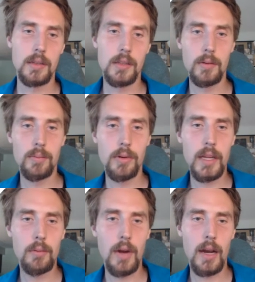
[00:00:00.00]
do
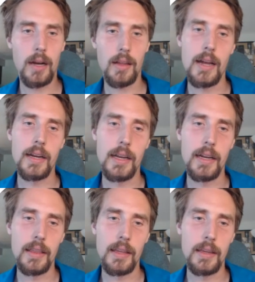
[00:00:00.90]
pretty well on
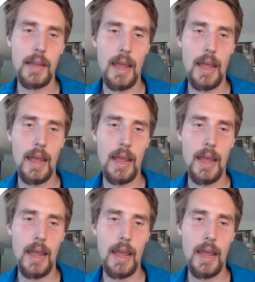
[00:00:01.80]
getting the